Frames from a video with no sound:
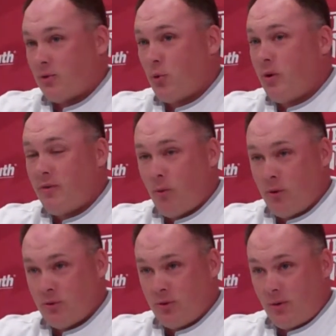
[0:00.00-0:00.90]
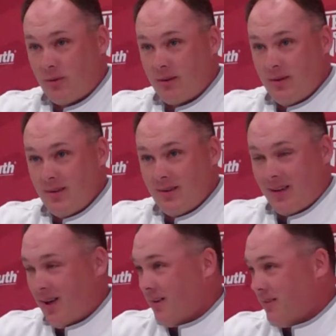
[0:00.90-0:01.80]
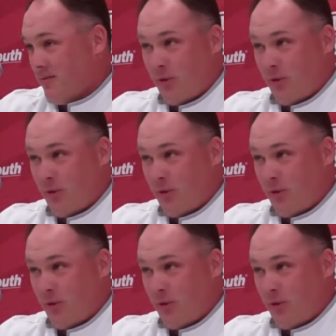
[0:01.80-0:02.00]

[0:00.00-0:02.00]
I was 24 years old, okay?